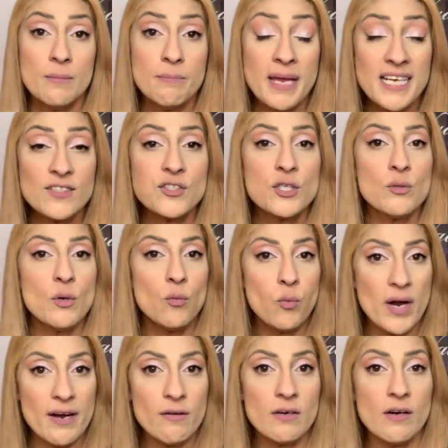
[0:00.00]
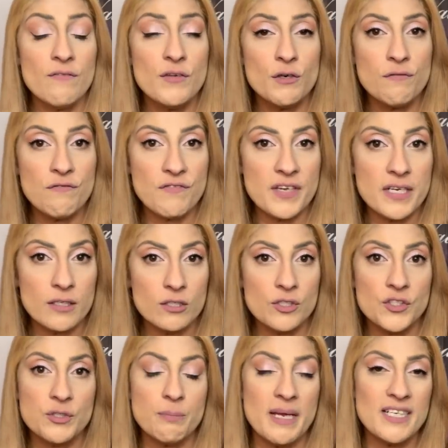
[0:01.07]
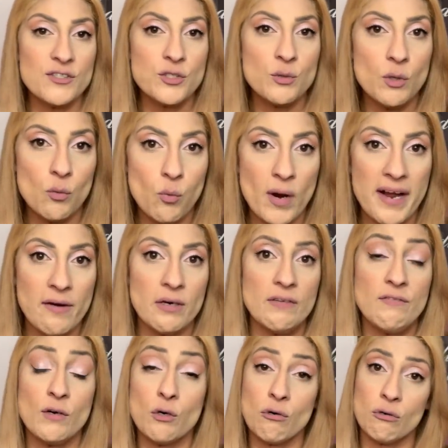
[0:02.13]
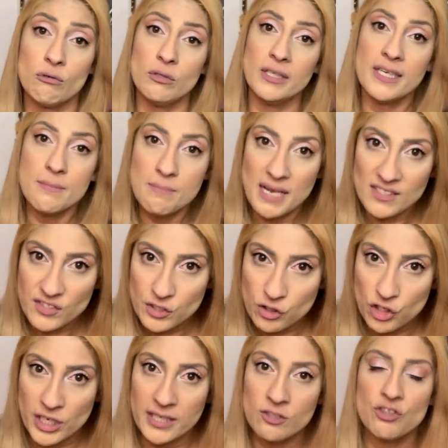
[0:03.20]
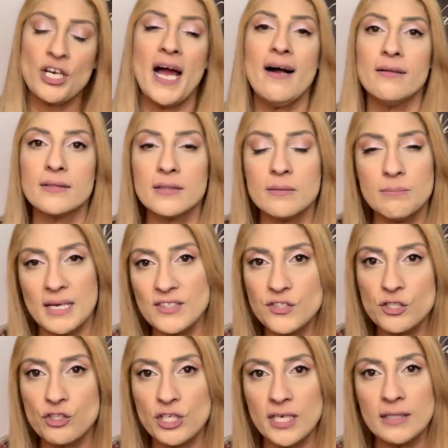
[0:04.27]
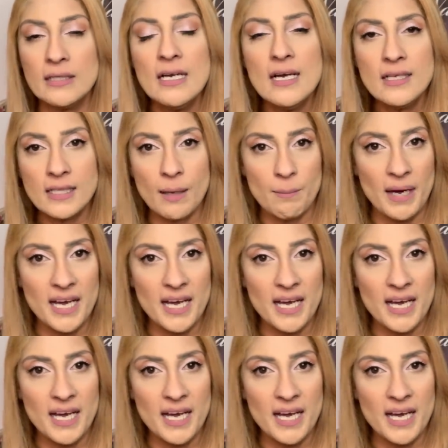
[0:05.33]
makes you aware of your fears, makes you aware of early messaging, childhood messaging that